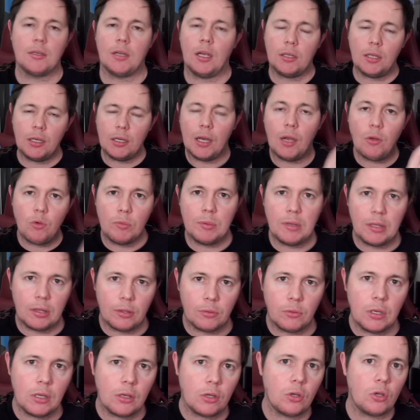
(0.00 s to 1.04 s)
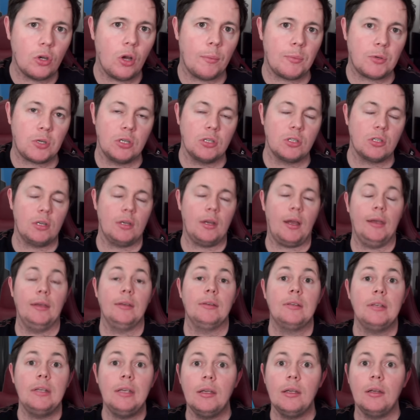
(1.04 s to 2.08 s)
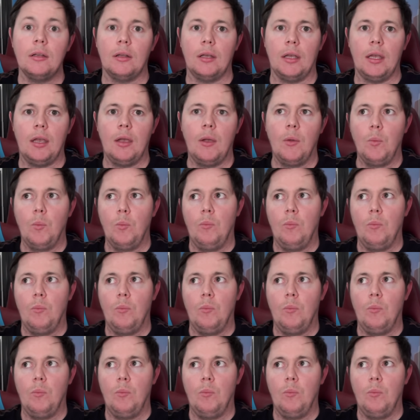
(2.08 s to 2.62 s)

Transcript: I think that would be 3 good options. And ideally,